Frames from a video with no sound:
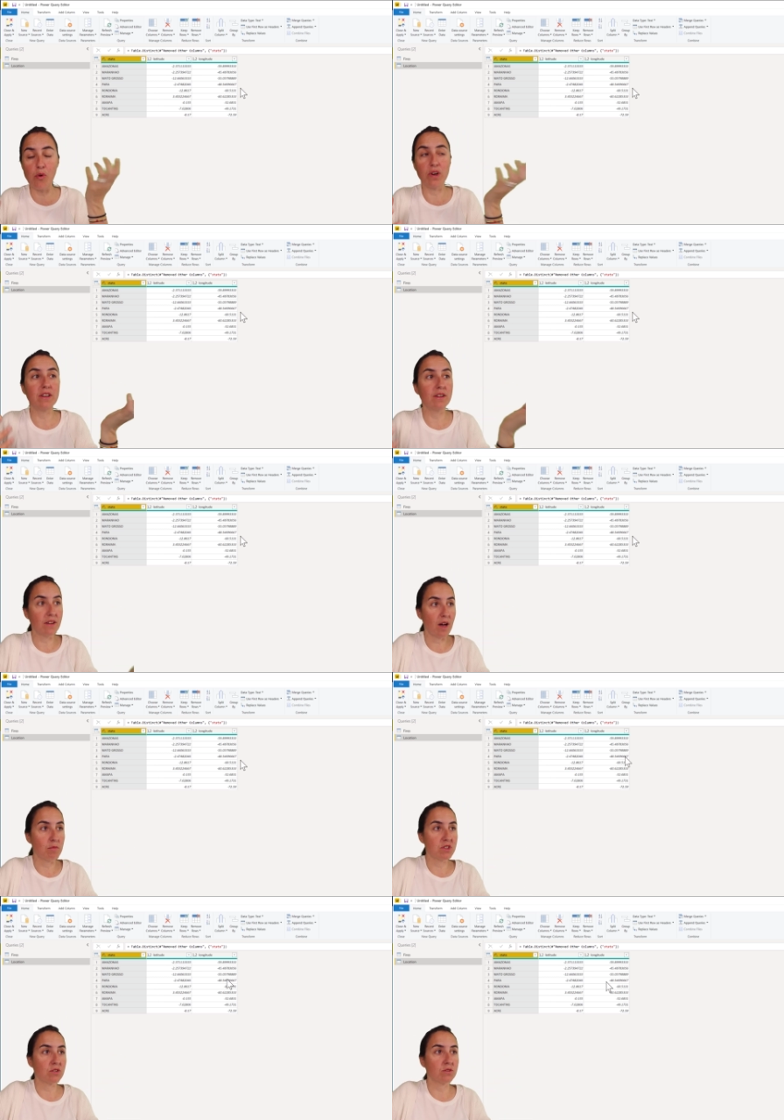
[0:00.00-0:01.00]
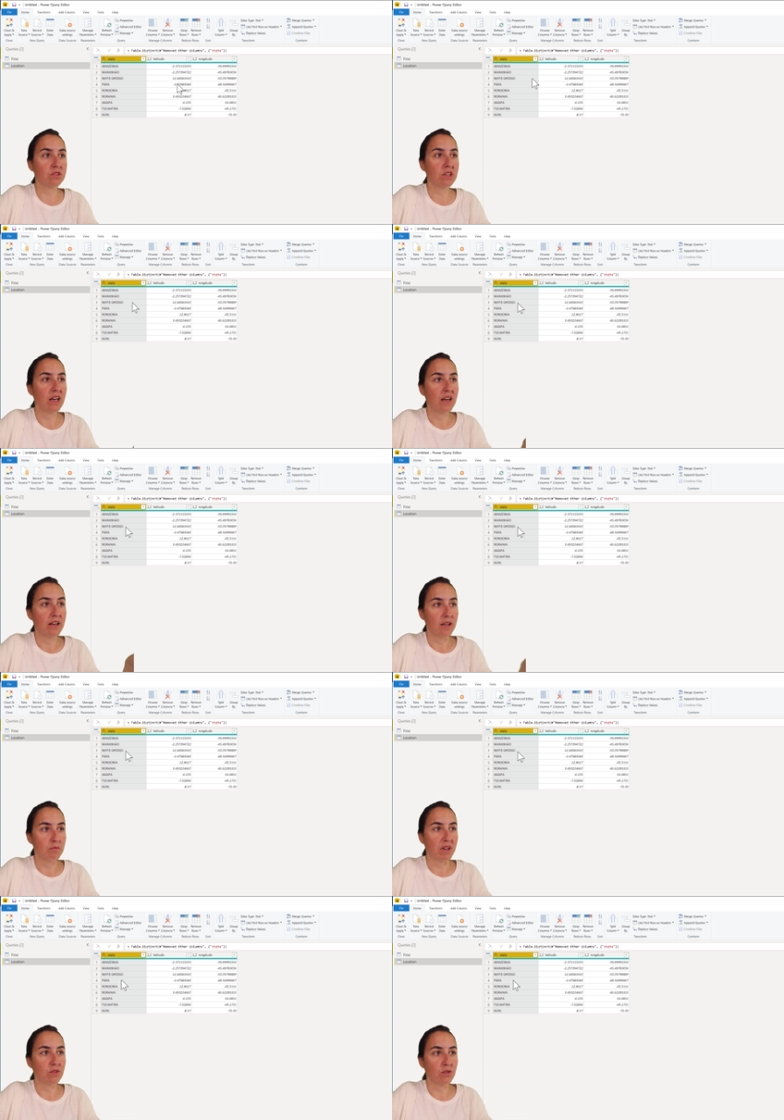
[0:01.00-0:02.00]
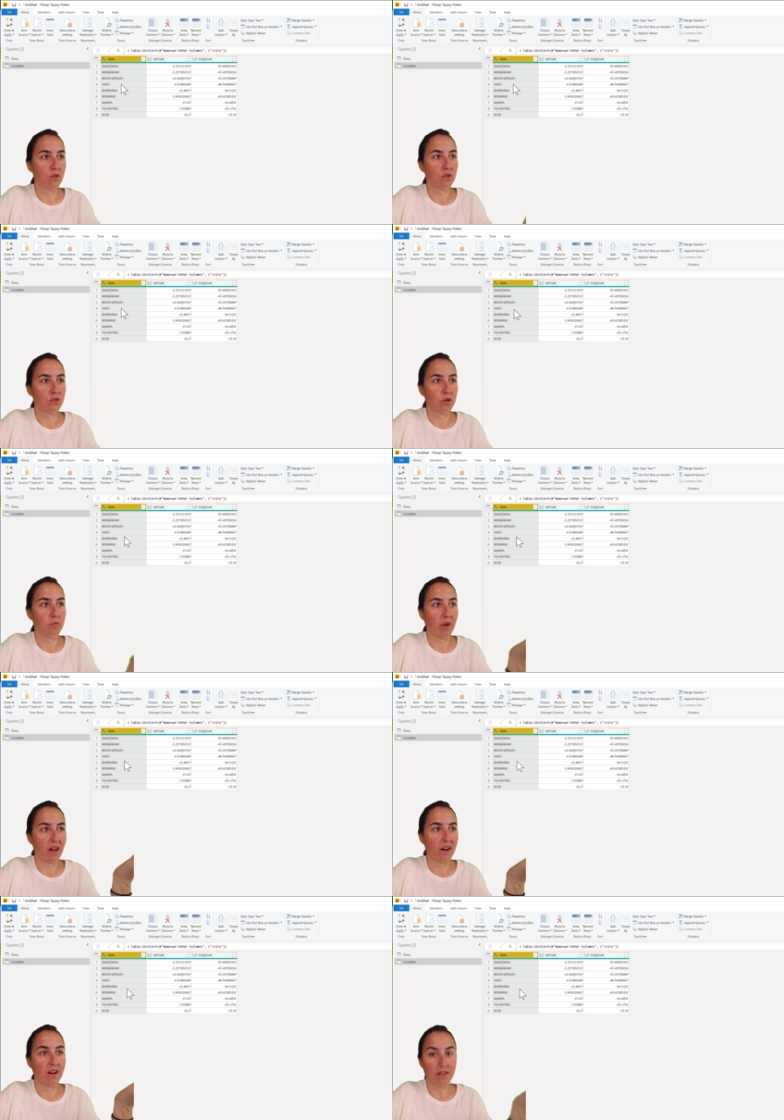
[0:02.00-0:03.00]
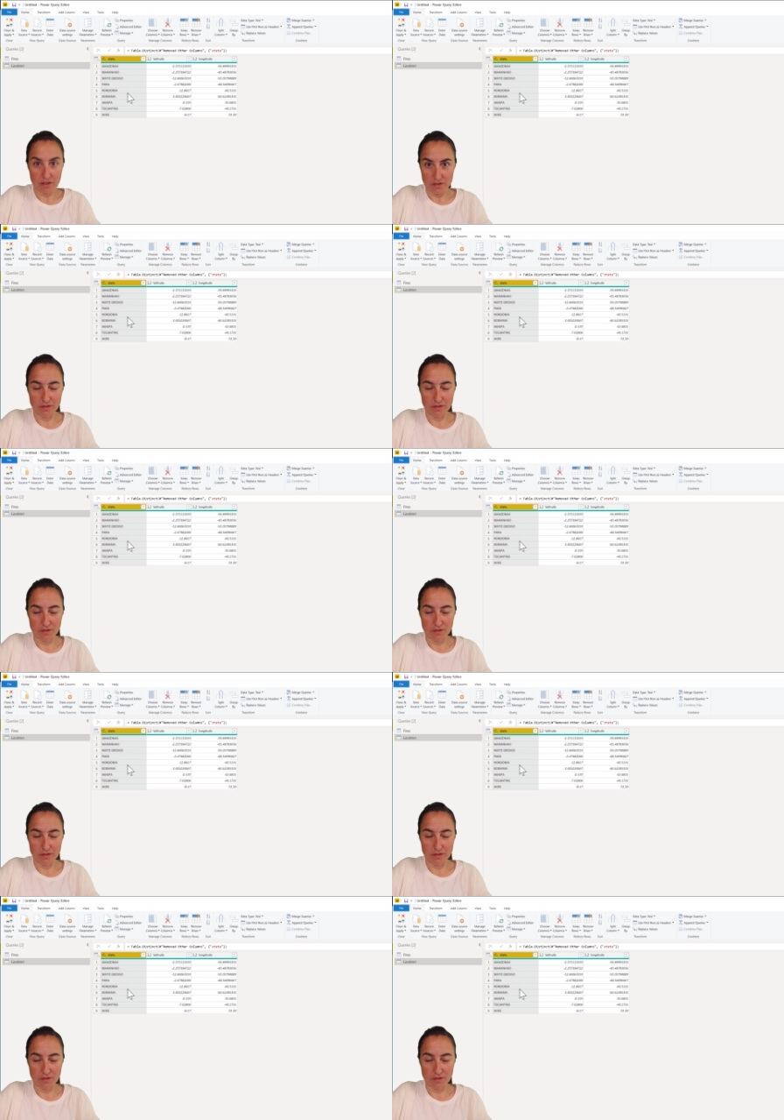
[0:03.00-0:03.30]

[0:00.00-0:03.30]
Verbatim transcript: point in the Amazons, in Mato Grosso, in Para.